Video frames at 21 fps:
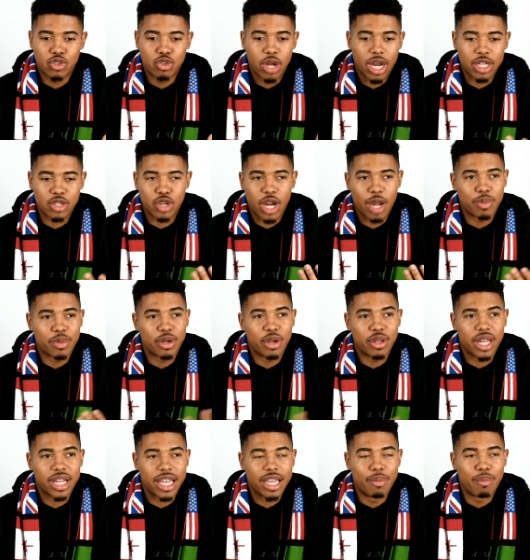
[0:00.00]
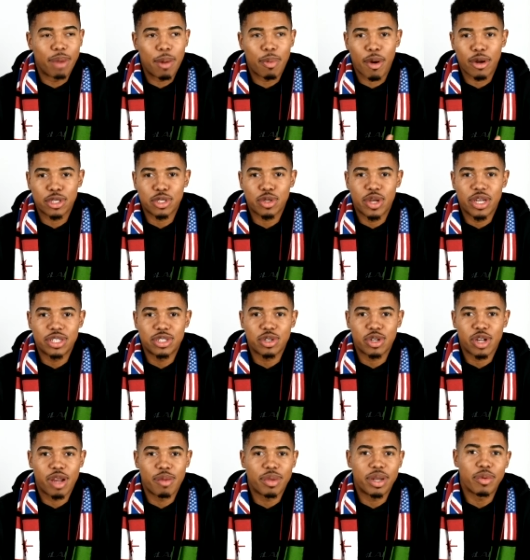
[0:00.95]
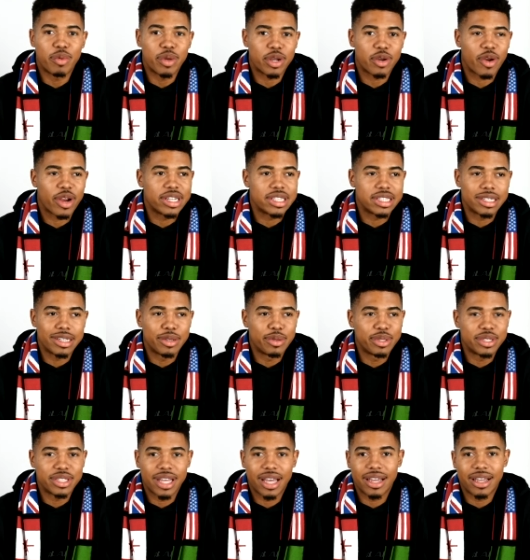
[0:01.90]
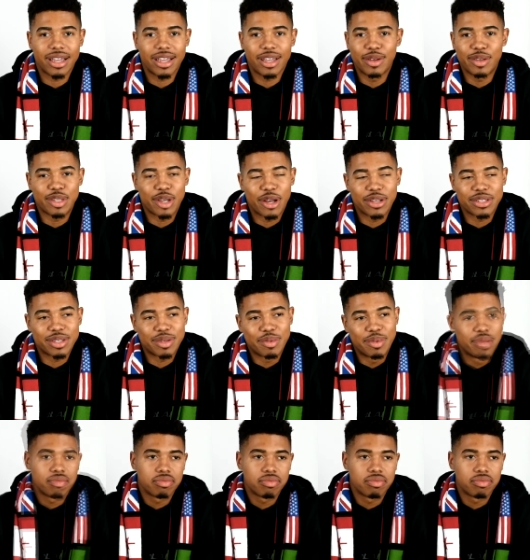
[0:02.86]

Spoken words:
I dropped it on like my personal Instagram, and it went crazy. It was awesome.